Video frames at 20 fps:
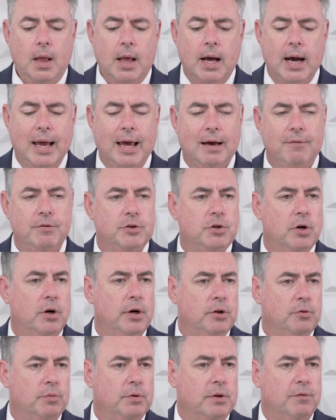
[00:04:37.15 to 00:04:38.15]
I have
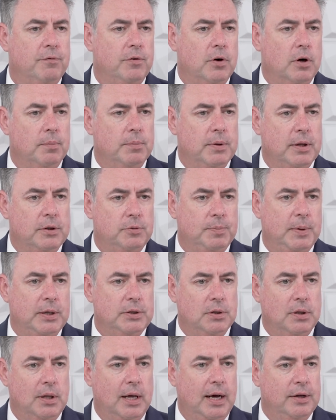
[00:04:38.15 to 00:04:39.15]
attorneys with the firm that
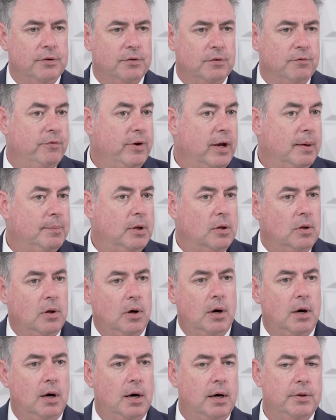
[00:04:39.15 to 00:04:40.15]
specialize in family
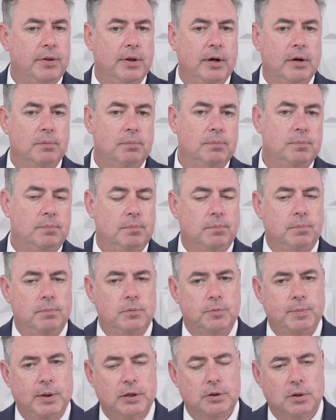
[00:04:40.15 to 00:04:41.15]
law, that
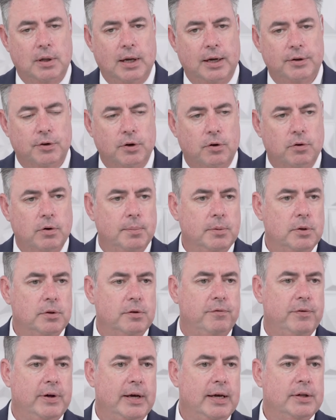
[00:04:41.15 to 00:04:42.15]
specialize in criminal
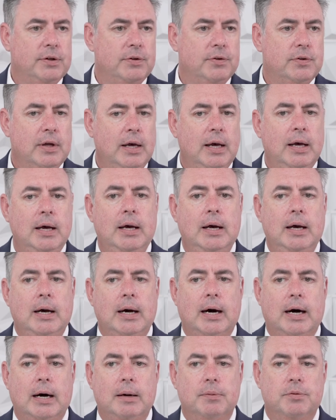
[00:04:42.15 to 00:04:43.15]
defense,
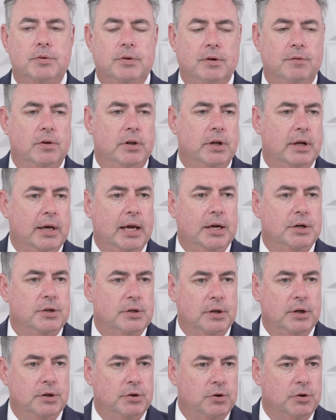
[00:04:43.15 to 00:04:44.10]
civil litigation in